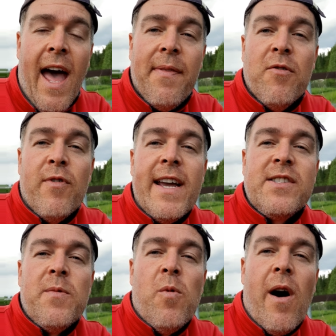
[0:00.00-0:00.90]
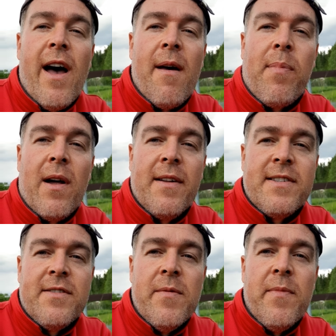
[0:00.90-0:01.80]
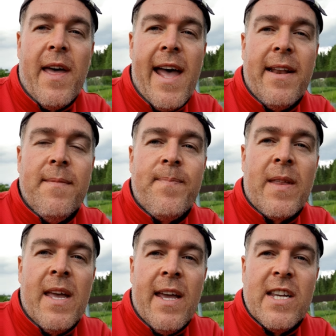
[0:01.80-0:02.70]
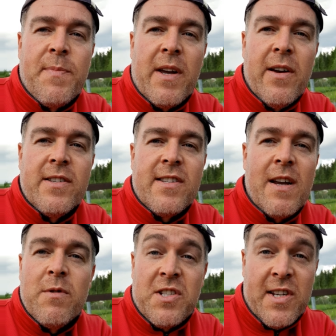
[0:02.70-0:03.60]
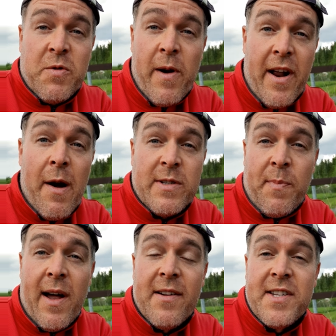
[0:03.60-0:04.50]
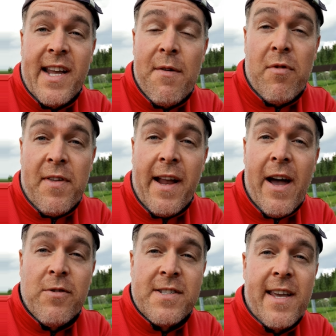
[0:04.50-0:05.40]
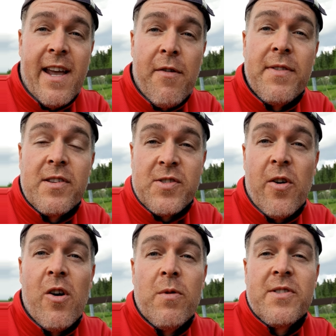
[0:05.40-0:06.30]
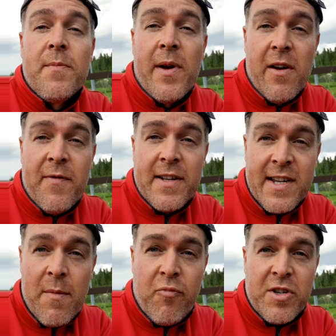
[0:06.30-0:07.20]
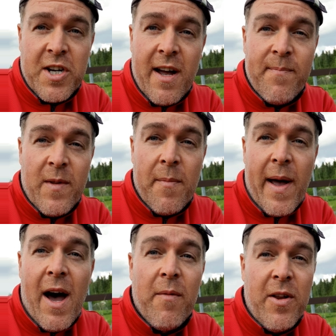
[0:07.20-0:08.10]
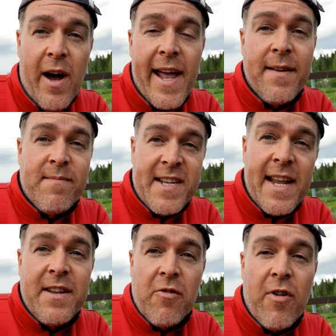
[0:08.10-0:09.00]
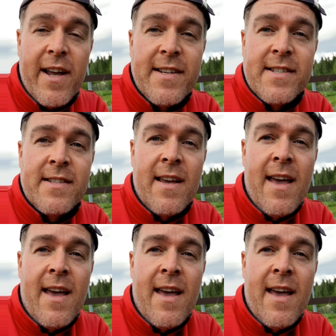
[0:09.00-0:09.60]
And the reason why I planted them then is because it was just when I was planting everything else here and the soil was the perfect temperature, about 9, 10 degrees.